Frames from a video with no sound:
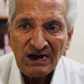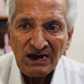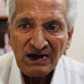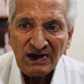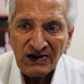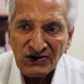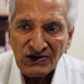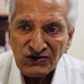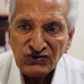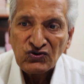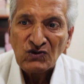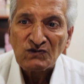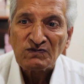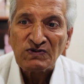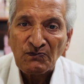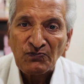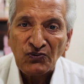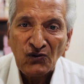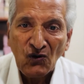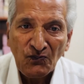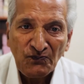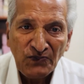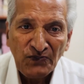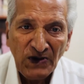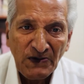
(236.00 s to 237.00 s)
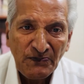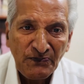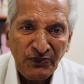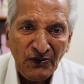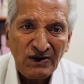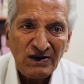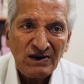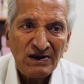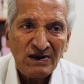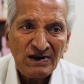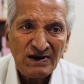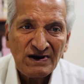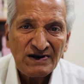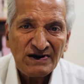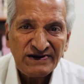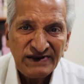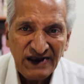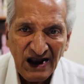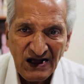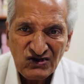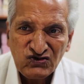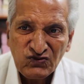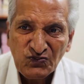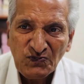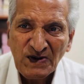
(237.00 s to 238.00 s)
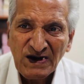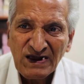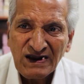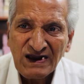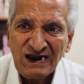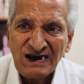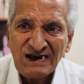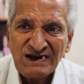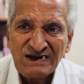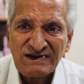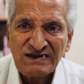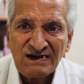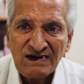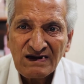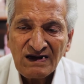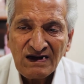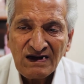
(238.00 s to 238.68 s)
It should be pro-people, transparent,